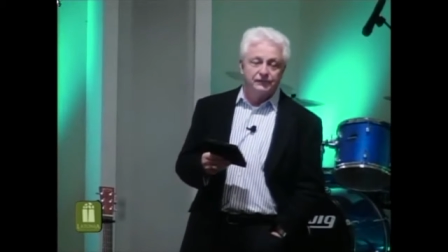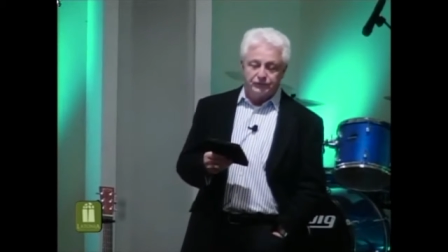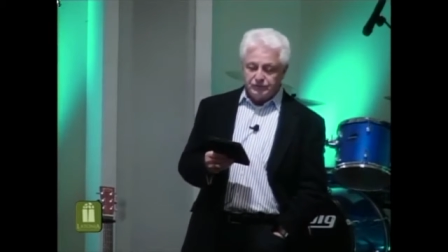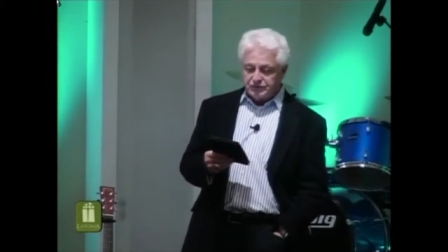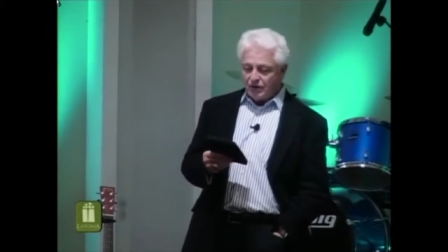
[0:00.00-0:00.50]

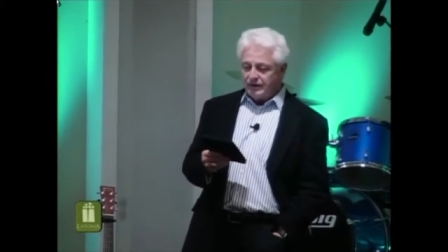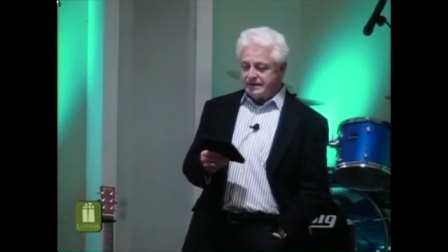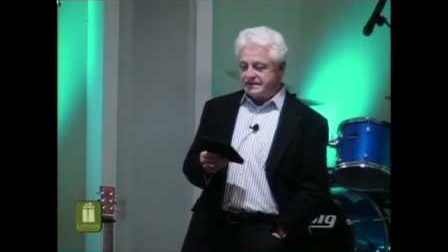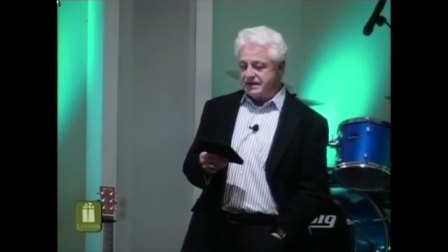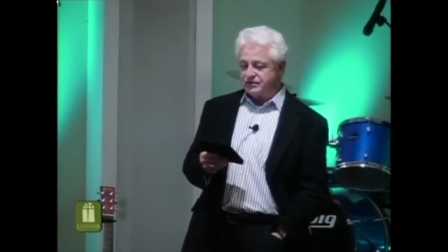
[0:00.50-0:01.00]
to his own
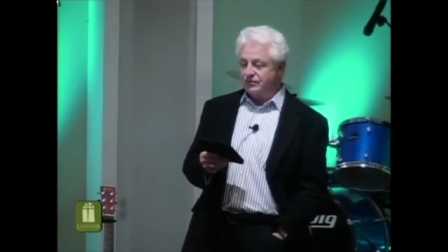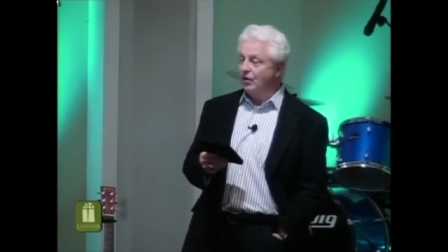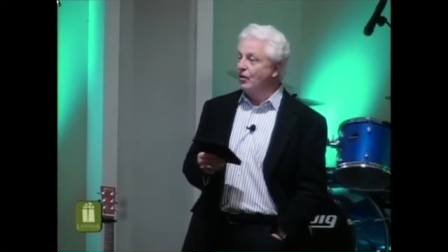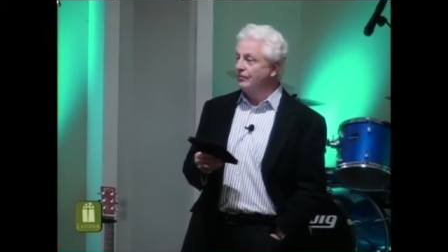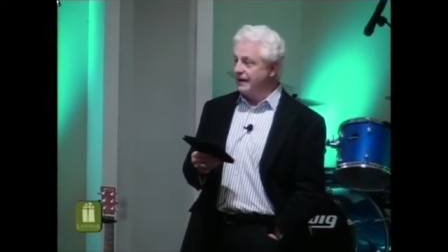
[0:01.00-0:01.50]
ancestral
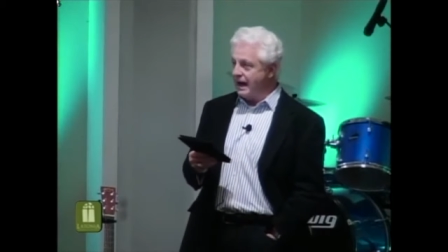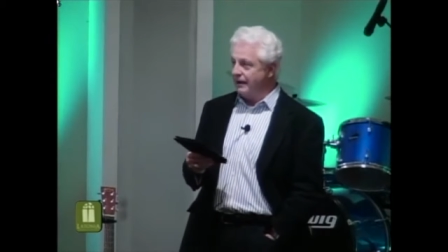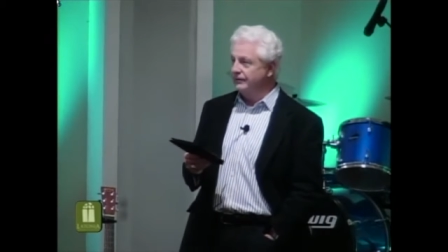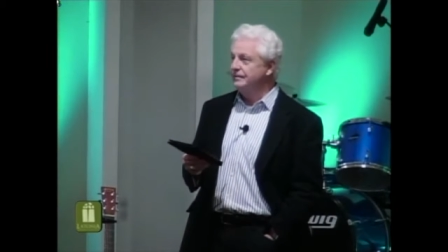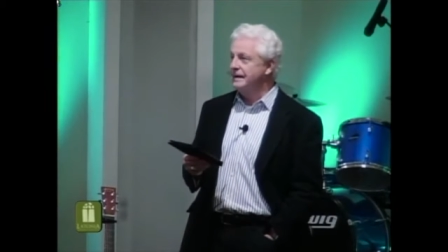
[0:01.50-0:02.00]

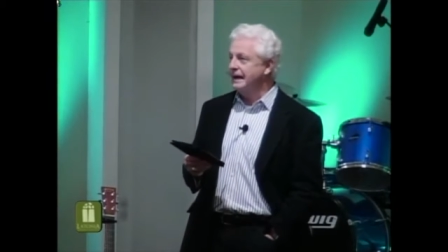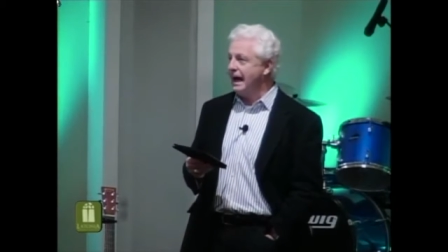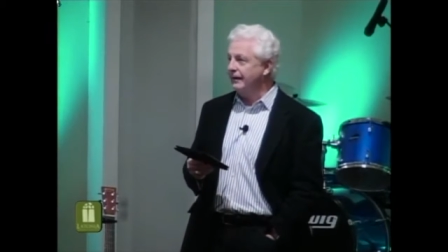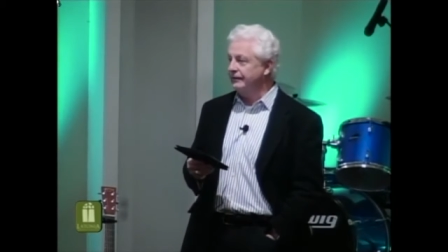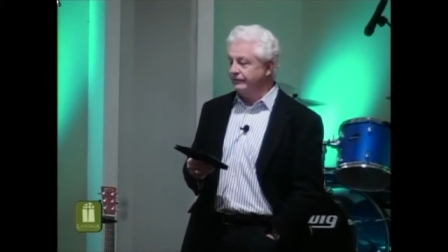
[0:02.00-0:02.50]
hometown to be
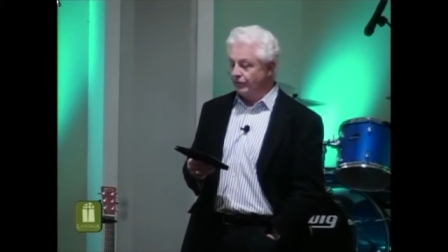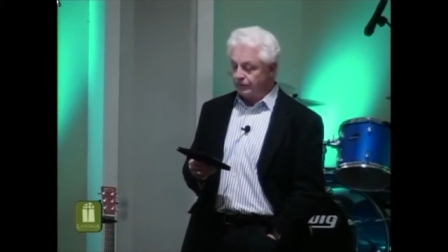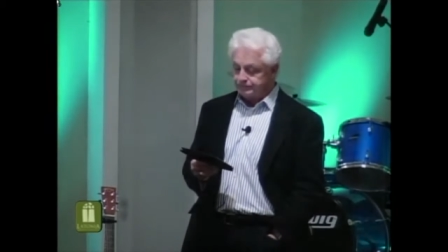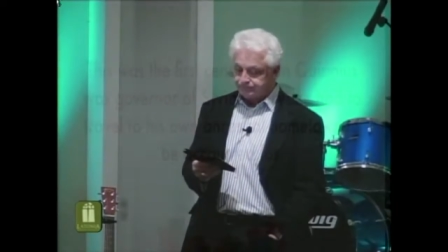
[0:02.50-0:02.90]
accounted for.